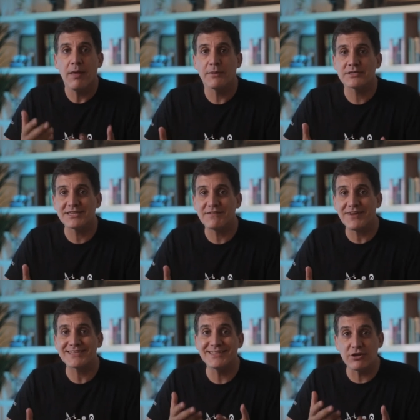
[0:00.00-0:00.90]
because it
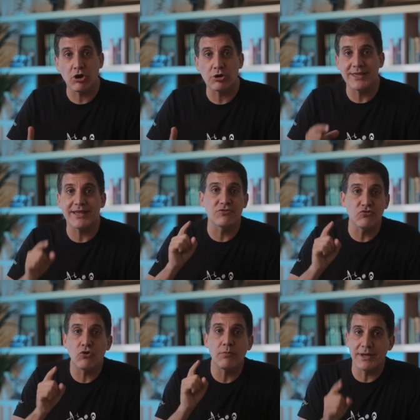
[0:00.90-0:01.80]
affects the economy and
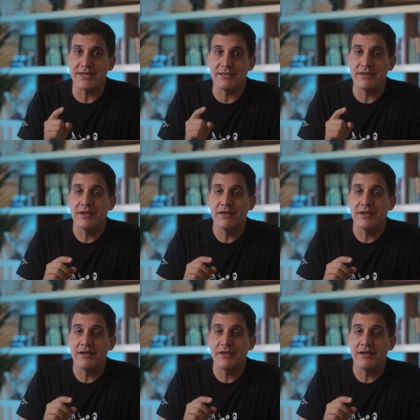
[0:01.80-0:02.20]
your money.